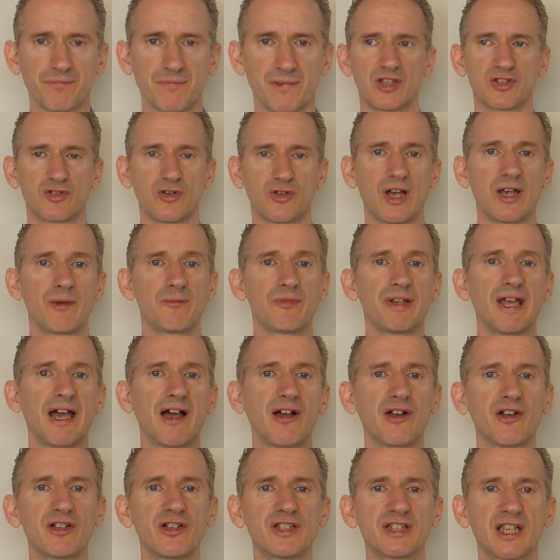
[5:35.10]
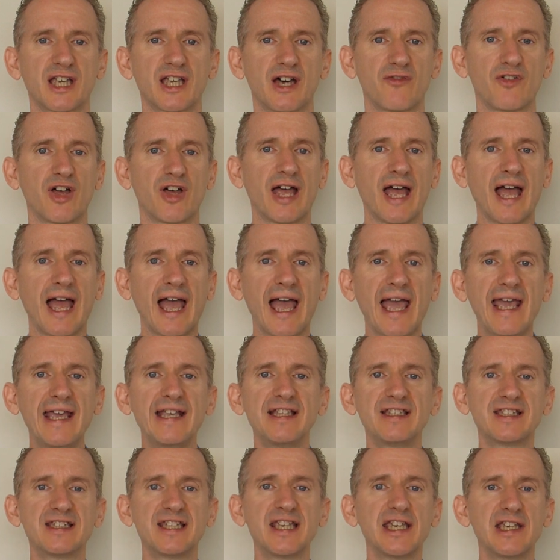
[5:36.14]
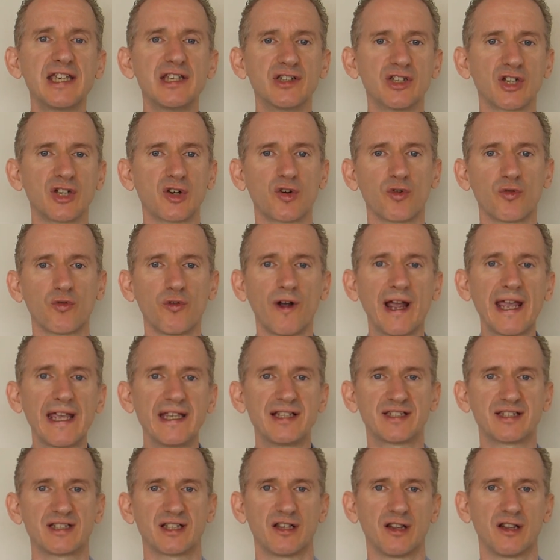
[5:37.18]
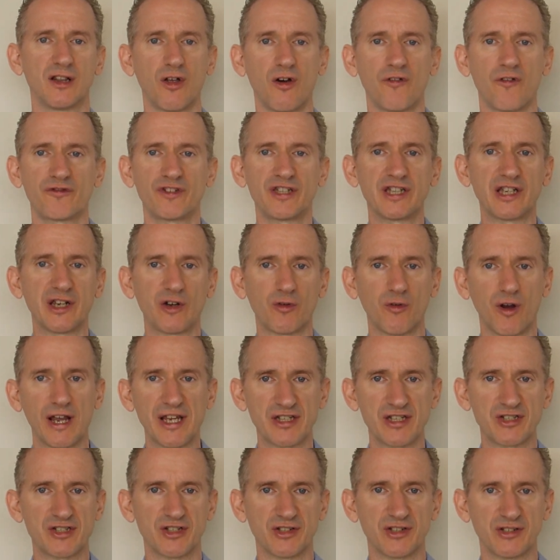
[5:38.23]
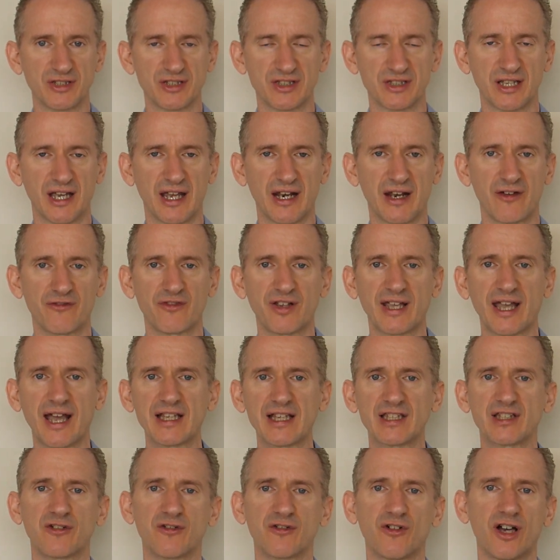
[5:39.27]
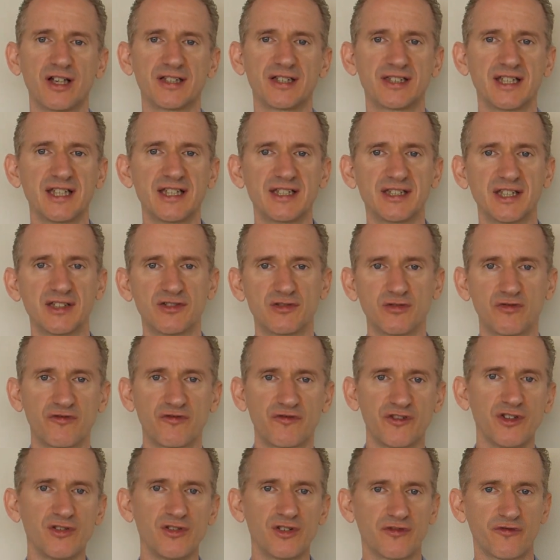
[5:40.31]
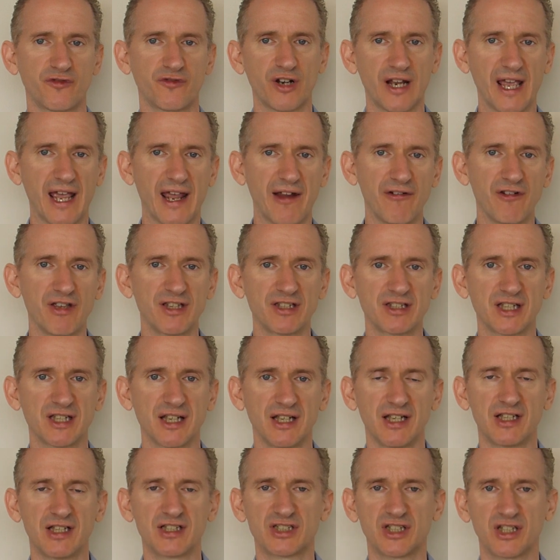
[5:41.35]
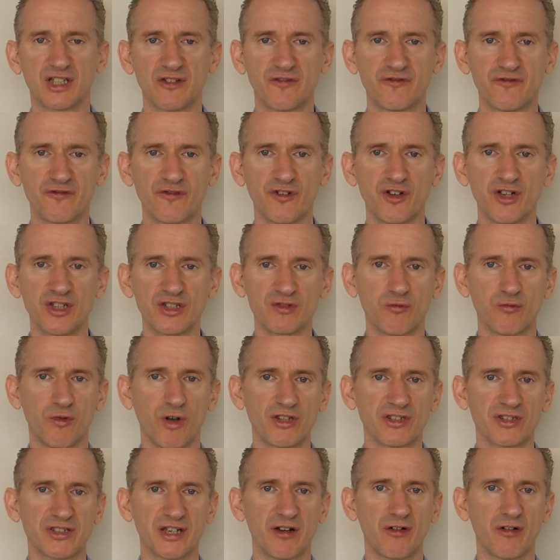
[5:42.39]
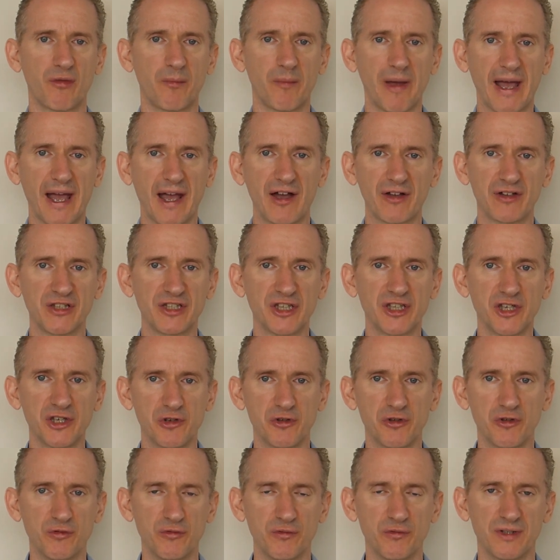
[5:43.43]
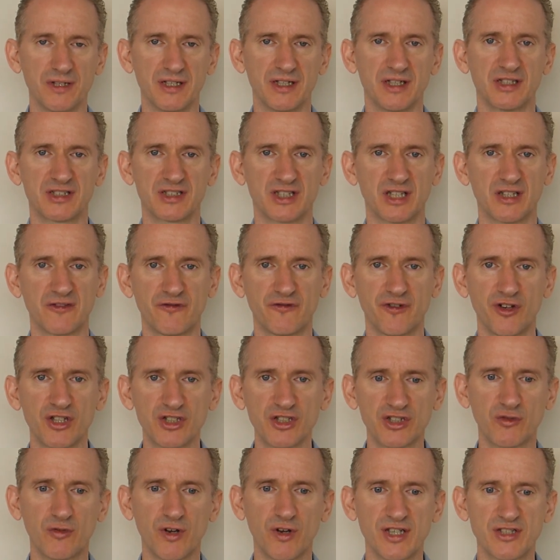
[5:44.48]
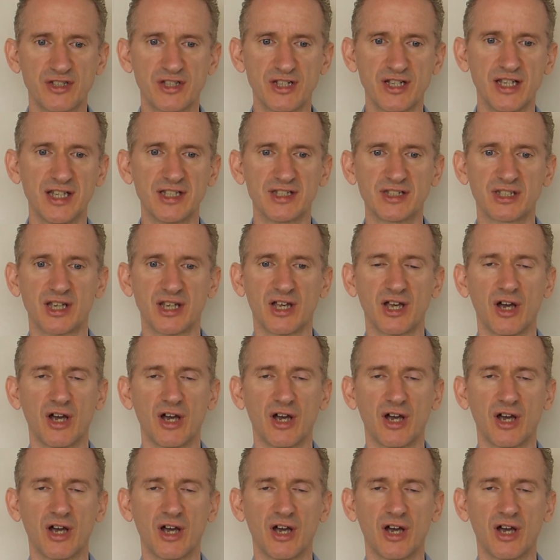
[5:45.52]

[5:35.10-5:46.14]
So I am now going to cover 18 great lofty questions, and I've categorized these into a few different areas. So the first ones are about you. So the first question is,